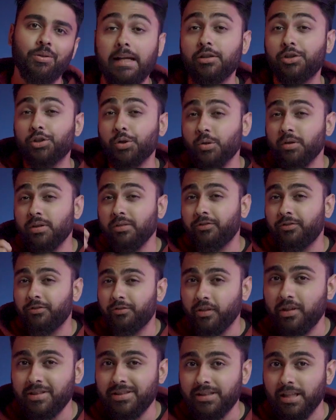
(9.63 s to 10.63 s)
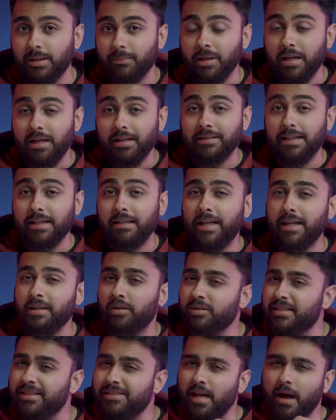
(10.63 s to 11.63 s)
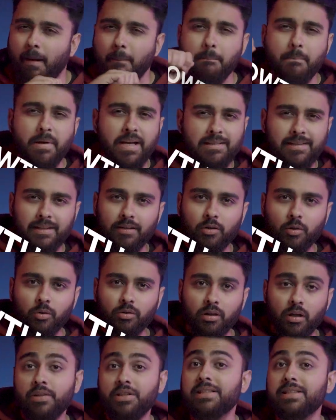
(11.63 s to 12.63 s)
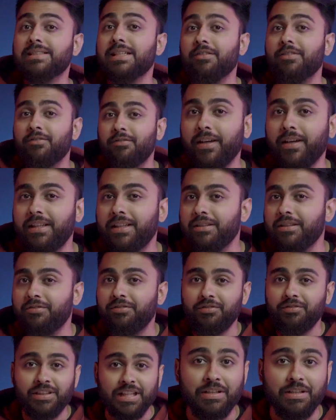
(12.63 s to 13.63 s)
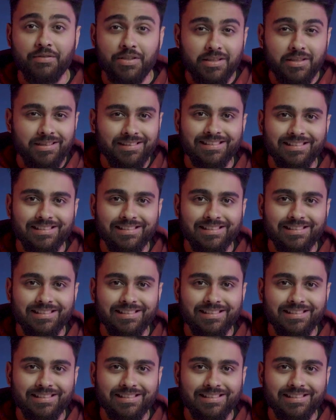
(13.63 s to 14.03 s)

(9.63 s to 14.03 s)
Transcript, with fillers: I'll show you the first step that led to this amazing growth, which is effective keyword